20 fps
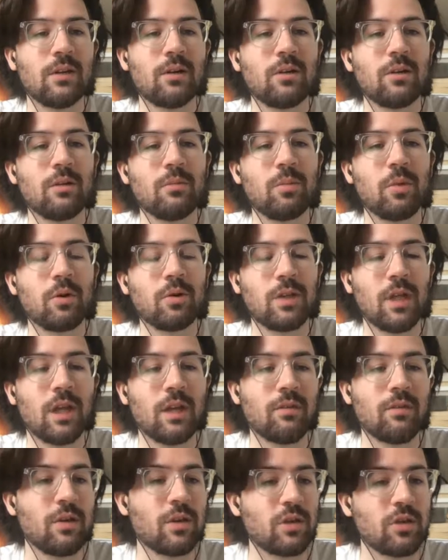or
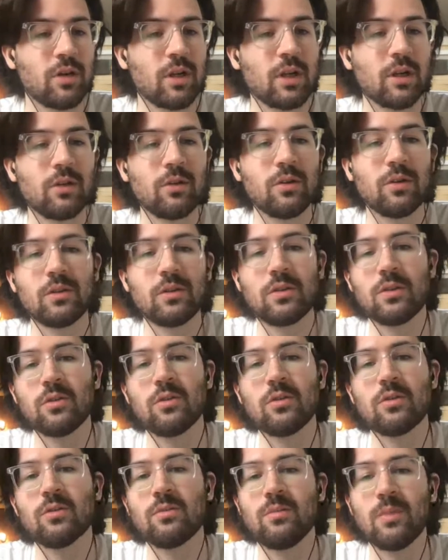Bogdanovich or
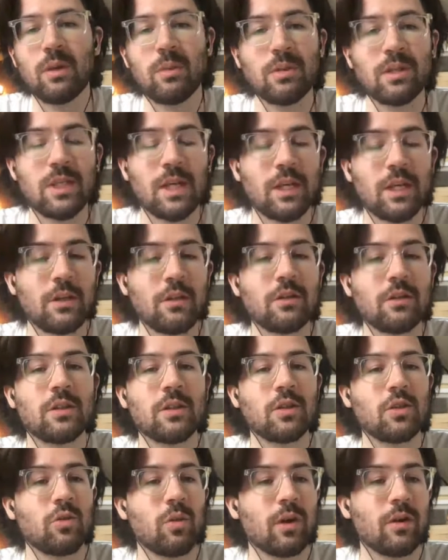Ingles, who maybe take
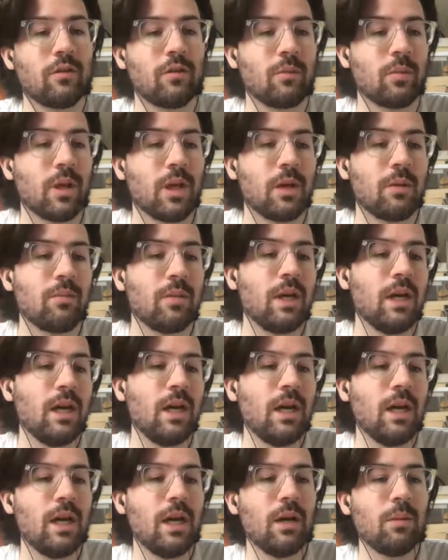usage away from him.
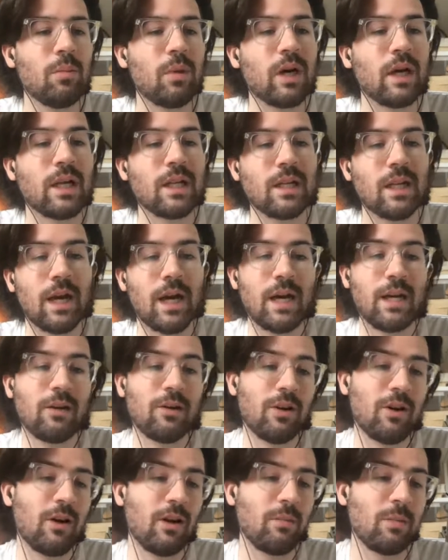But I
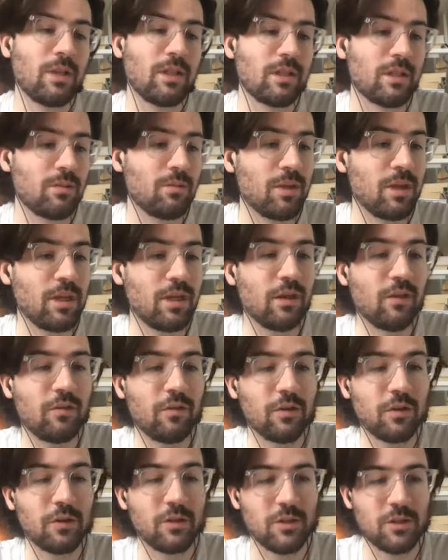don't know. I mean, to me, he
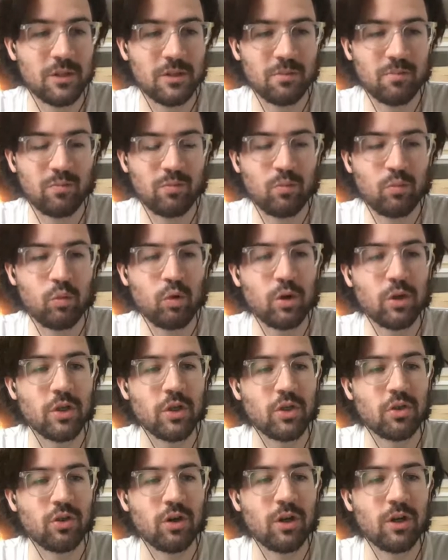feels pretty
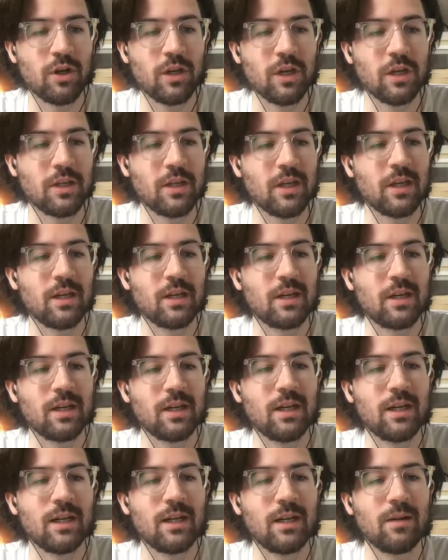strong. I think
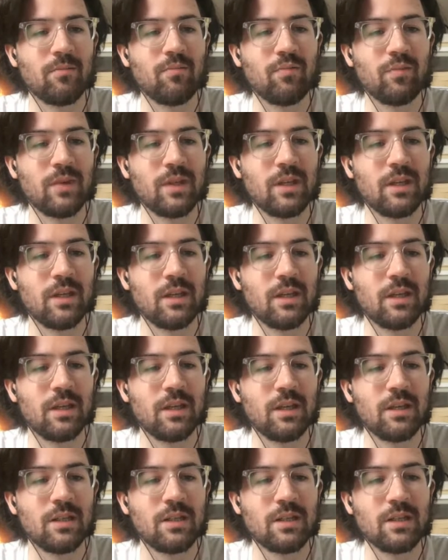
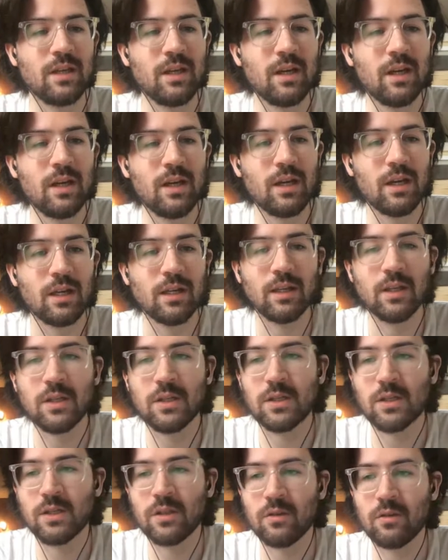he's, at
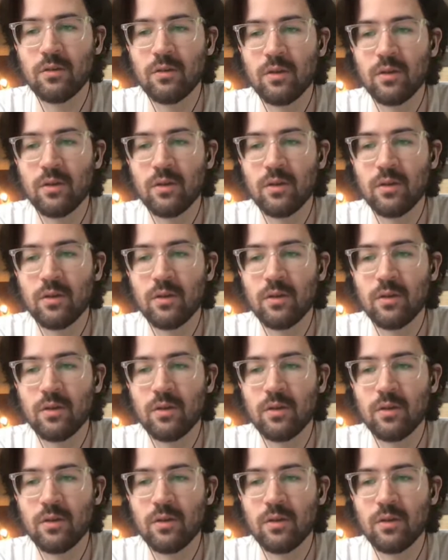least